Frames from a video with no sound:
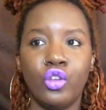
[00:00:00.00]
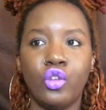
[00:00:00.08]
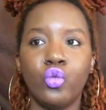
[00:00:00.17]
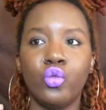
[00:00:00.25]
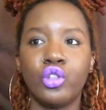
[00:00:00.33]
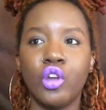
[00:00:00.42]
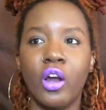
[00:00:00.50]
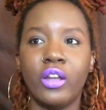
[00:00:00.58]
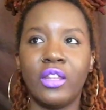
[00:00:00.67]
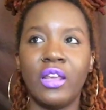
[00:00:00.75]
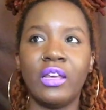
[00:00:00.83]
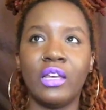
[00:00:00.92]
you start
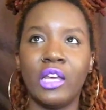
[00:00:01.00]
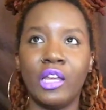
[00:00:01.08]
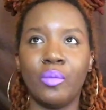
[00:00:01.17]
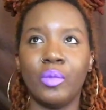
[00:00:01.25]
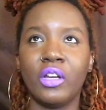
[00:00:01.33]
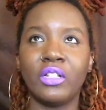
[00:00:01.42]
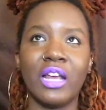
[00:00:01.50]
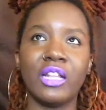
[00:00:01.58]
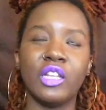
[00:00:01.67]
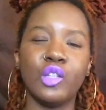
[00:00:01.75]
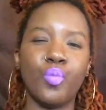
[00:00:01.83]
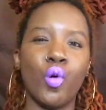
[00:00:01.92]
thinking, because at
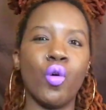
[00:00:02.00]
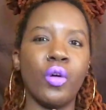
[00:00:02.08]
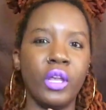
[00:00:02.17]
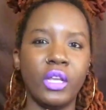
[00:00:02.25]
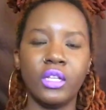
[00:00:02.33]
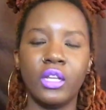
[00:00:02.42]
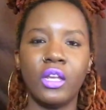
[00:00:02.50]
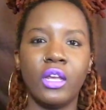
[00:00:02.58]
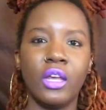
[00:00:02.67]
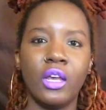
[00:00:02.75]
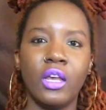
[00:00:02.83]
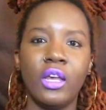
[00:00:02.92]
this point,
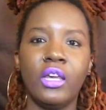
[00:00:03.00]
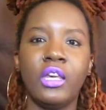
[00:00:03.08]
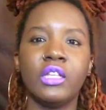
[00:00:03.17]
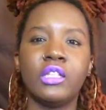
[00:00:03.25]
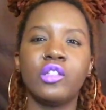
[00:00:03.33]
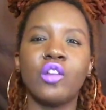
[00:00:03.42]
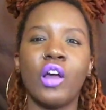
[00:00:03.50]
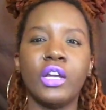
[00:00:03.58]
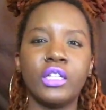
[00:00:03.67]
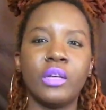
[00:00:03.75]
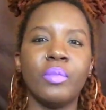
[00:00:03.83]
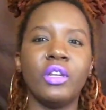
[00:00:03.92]
he's starting
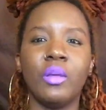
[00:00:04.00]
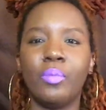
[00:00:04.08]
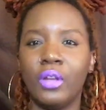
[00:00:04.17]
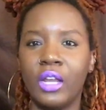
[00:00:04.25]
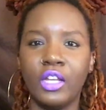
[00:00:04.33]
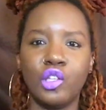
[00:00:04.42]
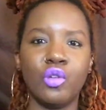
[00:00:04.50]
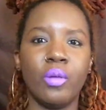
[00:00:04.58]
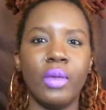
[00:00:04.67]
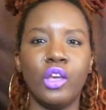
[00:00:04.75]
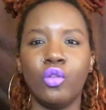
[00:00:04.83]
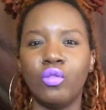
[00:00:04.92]
to manipulate you and
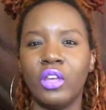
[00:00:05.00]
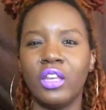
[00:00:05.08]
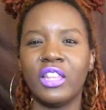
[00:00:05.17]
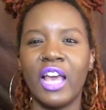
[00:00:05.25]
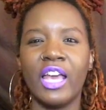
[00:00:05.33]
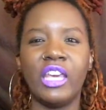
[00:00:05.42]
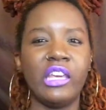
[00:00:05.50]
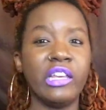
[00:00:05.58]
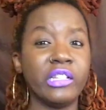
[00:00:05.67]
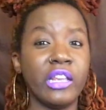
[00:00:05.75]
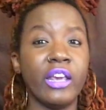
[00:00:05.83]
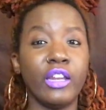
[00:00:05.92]
make you think that
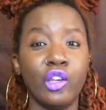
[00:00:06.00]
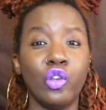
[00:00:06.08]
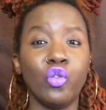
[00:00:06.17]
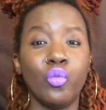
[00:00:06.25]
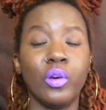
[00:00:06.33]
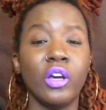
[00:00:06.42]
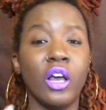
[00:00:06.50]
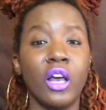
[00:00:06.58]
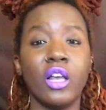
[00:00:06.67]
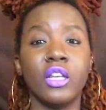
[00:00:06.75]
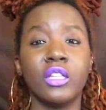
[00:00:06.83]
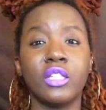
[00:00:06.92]
he's hitting you
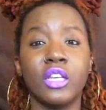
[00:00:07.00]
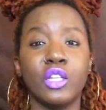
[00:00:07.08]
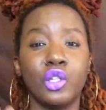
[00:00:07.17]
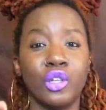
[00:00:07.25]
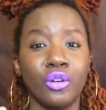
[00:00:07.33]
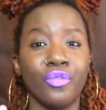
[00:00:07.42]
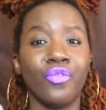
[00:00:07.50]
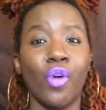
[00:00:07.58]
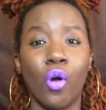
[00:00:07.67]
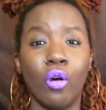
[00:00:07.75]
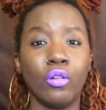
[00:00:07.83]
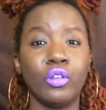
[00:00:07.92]
because it's your
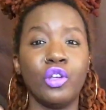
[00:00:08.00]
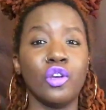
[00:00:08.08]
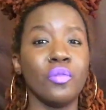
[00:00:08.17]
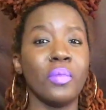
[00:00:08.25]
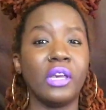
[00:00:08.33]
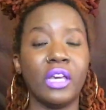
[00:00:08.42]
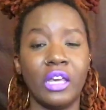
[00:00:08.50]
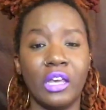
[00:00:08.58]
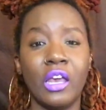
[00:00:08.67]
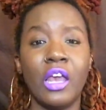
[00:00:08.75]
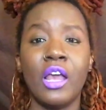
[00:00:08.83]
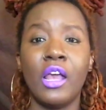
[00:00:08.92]
fault. You're making
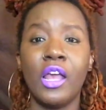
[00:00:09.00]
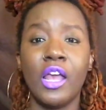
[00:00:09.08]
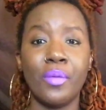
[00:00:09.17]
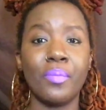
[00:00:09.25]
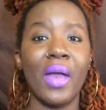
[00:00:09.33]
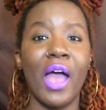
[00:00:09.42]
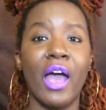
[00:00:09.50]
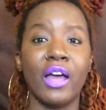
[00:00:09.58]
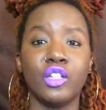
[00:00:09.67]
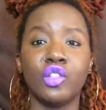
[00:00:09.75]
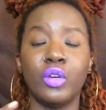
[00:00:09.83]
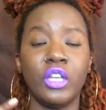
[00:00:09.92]
him
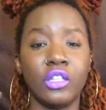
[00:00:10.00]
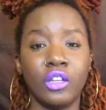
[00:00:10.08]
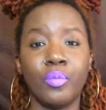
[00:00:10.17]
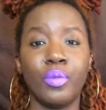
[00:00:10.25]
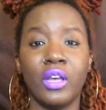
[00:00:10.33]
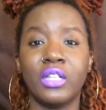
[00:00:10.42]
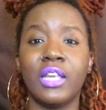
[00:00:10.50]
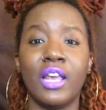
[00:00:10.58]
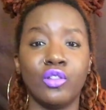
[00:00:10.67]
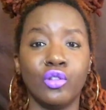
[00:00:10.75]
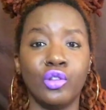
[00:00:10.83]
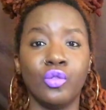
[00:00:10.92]
mad, so he's gonna put his
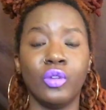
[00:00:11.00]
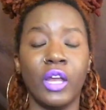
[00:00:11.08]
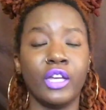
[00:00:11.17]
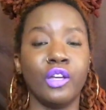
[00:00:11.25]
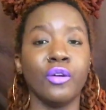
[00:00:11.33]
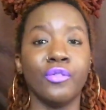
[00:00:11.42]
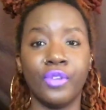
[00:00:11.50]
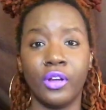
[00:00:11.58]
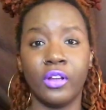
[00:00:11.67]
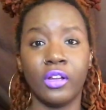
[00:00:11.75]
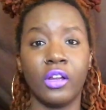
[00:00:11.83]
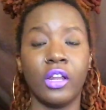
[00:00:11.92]
hands on you like you're
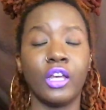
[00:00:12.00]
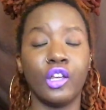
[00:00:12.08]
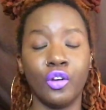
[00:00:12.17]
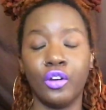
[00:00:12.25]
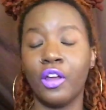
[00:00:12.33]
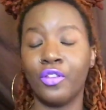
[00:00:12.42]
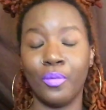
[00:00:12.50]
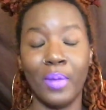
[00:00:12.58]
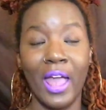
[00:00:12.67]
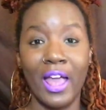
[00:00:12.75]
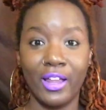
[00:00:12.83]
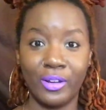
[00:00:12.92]
another
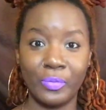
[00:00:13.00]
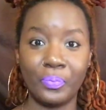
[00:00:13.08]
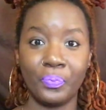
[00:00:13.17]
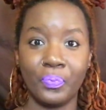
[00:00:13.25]
man.